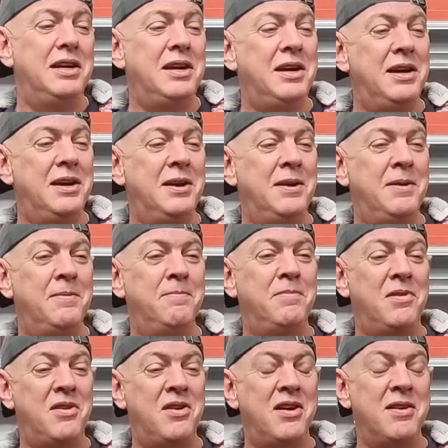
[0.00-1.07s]
I
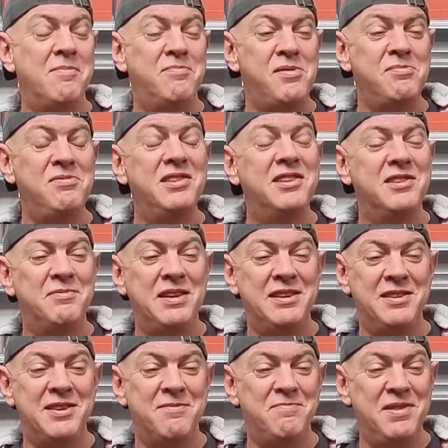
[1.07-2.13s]
am probably going to
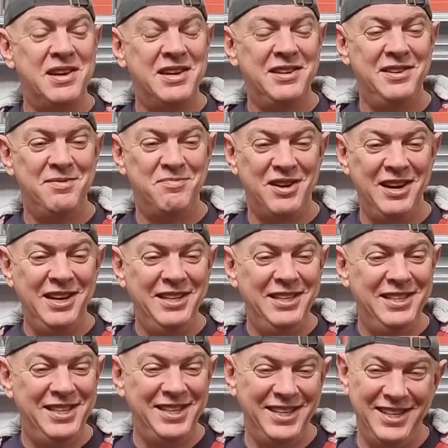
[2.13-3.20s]
end up picking your
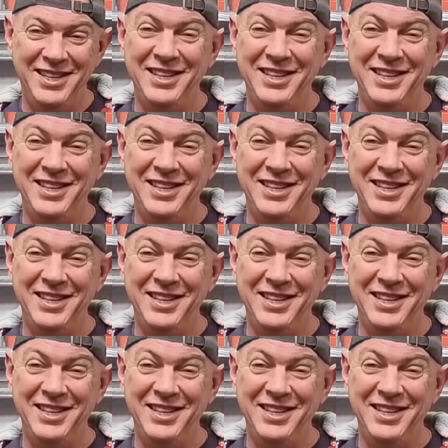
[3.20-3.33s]
brains.